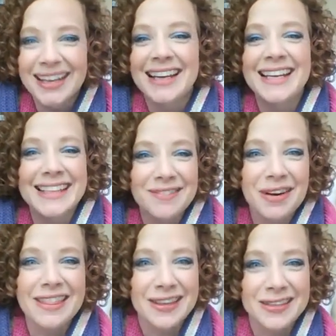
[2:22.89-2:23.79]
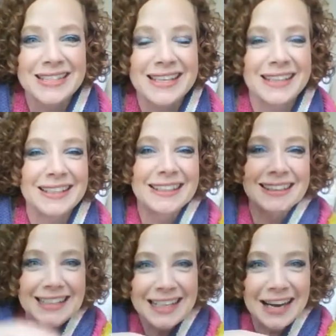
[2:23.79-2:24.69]
I need one of those little,
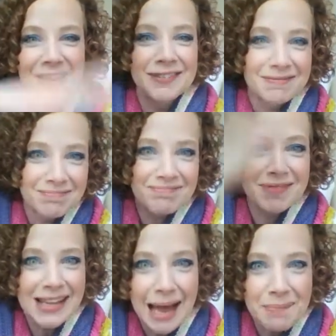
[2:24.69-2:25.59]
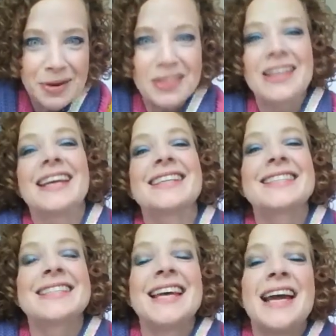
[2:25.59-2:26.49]
you know, clapper
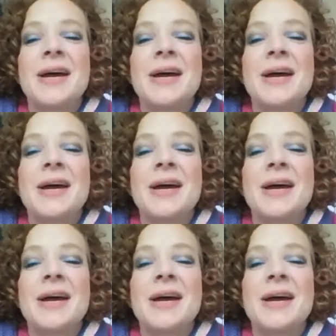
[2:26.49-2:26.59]
things.